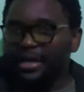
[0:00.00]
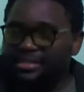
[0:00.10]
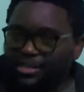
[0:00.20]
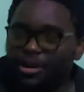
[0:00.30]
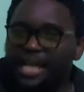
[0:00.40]

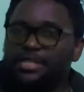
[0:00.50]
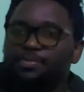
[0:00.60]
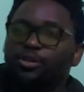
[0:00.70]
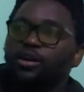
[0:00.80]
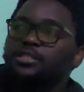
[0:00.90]
It's crazy
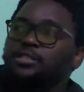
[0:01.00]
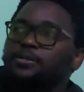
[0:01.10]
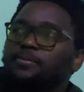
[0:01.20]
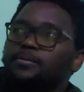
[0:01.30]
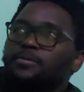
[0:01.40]
because
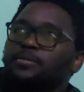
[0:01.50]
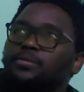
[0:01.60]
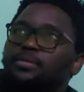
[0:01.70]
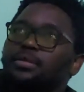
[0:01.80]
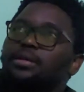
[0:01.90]

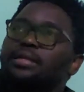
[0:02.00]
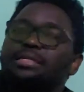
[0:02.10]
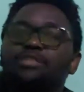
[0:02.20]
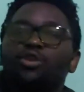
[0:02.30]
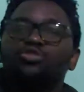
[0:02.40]

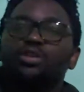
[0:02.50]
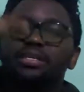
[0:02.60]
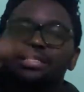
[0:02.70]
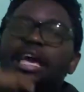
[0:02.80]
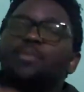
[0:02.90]
this is also
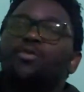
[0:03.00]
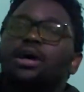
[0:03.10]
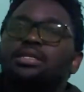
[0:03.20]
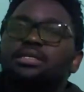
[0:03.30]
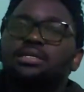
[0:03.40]
the same
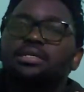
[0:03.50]
word.